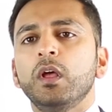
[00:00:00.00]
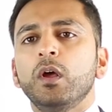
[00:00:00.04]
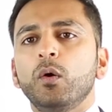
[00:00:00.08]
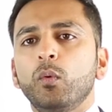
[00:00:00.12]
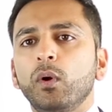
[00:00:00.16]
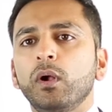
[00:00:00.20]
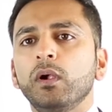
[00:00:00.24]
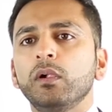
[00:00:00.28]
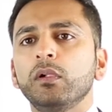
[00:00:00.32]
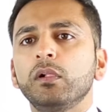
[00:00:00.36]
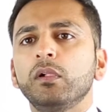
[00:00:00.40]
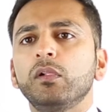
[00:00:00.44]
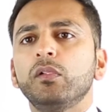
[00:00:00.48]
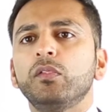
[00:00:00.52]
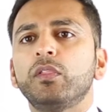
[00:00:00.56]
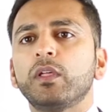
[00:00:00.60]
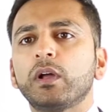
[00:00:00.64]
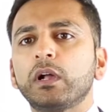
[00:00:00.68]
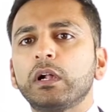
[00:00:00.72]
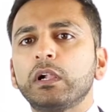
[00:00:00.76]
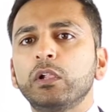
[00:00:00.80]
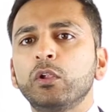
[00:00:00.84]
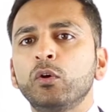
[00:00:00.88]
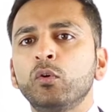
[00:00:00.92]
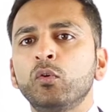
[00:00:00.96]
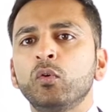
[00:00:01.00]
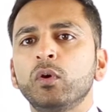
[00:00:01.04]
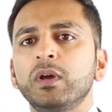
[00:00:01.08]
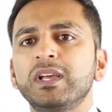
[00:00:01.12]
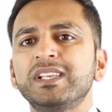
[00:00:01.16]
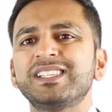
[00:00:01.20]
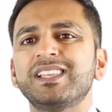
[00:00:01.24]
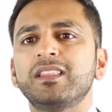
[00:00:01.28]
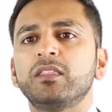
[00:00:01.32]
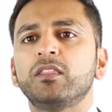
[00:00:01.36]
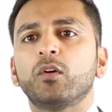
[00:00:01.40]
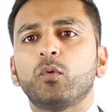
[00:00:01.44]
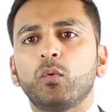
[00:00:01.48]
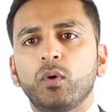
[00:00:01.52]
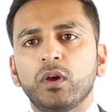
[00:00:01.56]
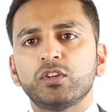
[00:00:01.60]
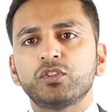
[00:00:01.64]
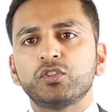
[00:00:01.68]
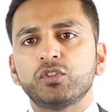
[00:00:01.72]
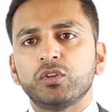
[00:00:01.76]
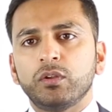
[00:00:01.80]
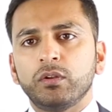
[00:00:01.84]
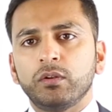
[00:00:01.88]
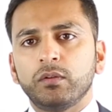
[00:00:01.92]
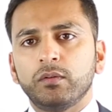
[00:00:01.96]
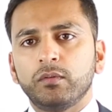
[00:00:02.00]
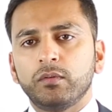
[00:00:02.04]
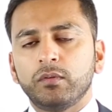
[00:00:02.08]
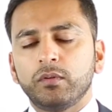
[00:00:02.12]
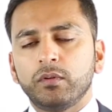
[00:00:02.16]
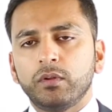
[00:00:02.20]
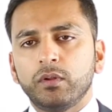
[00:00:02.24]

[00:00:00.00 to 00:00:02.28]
Well, the clue is in the question.